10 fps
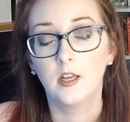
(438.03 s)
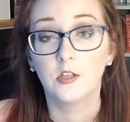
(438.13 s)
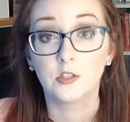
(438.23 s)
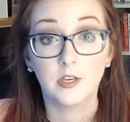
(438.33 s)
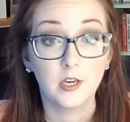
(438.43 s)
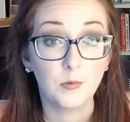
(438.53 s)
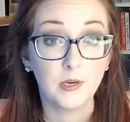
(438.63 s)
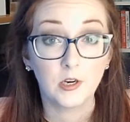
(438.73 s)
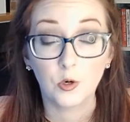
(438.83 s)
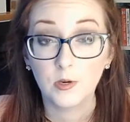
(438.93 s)
So here we
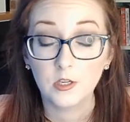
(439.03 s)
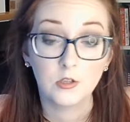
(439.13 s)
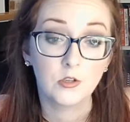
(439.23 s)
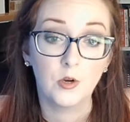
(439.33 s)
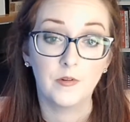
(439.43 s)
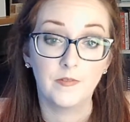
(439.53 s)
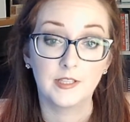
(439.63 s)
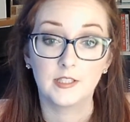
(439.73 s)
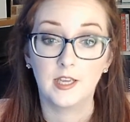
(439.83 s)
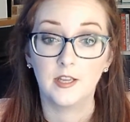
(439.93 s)
are critical
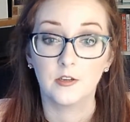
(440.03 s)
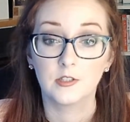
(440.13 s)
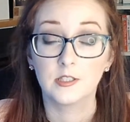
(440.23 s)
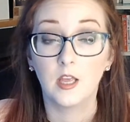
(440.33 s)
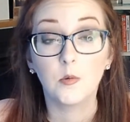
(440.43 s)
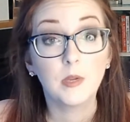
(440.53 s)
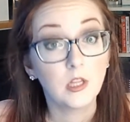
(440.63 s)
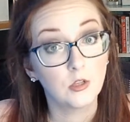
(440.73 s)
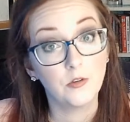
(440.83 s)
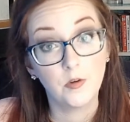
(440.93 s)
co-investigators, and we
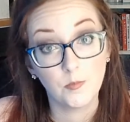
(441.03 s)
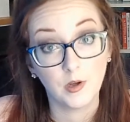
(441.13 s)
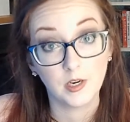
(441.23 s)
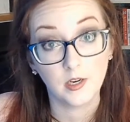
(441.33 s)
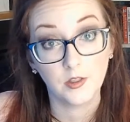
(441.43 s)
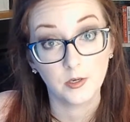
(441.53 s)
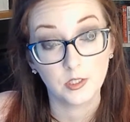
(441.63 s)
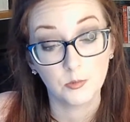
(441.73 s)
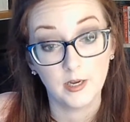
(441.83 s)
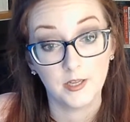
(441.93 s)
can learn from one another
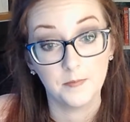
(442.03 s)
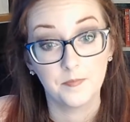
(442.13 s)
as well.